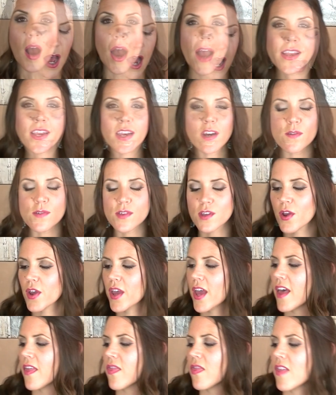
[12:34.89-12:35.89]
I did also
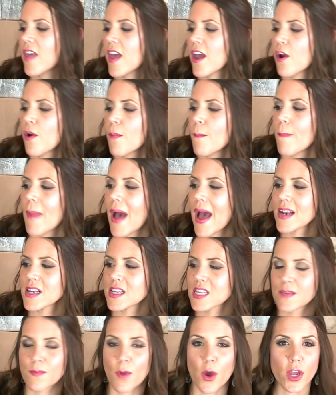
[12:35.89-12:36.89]
get their matte
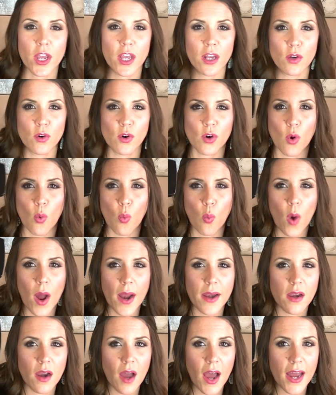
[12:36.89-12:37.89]
smoky look
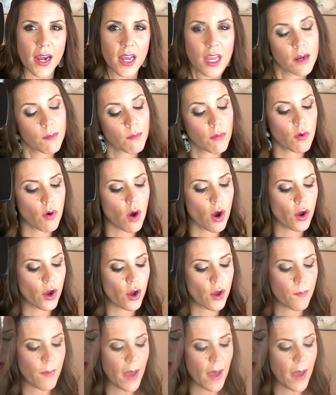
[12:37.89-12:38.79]
One Night in Morocco